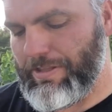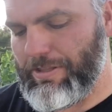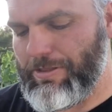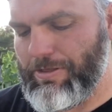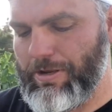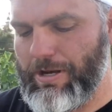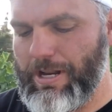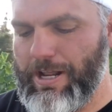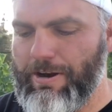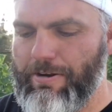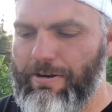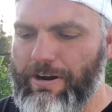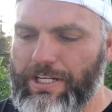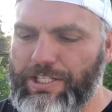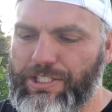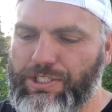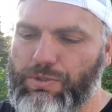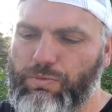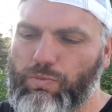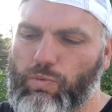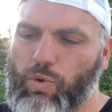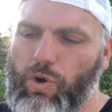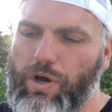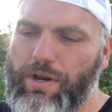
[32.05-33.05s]
it's an
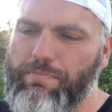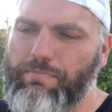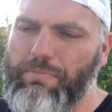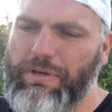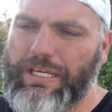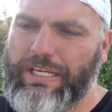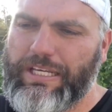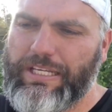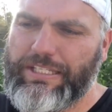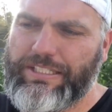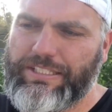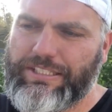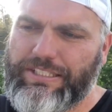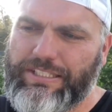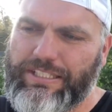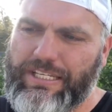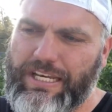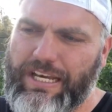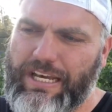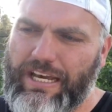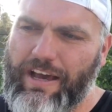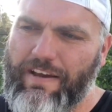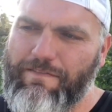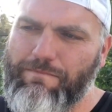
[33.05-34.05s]
interesting one because
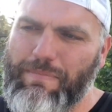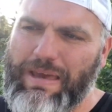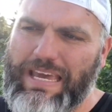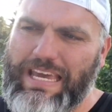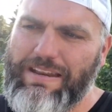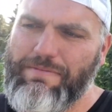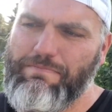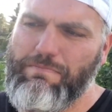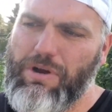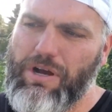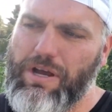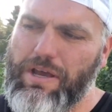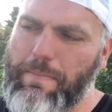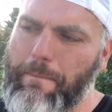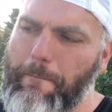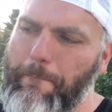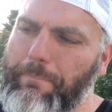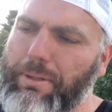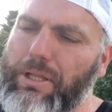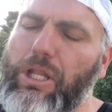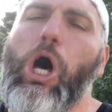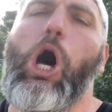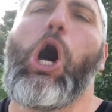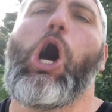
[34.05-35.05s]
I've made my
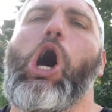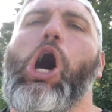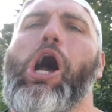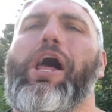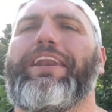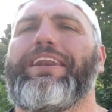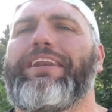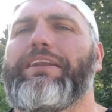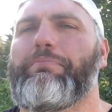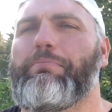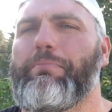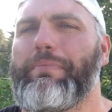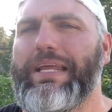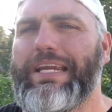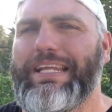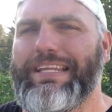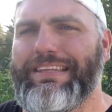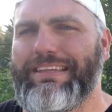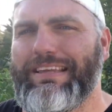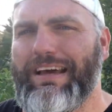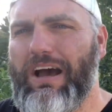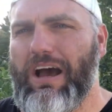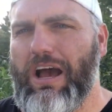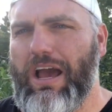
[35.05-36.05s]
blonde
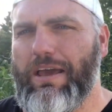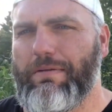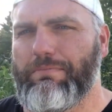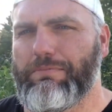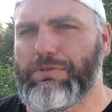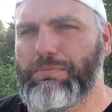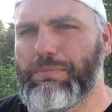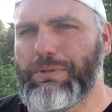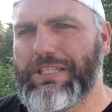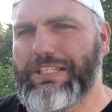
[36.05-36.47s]
many times,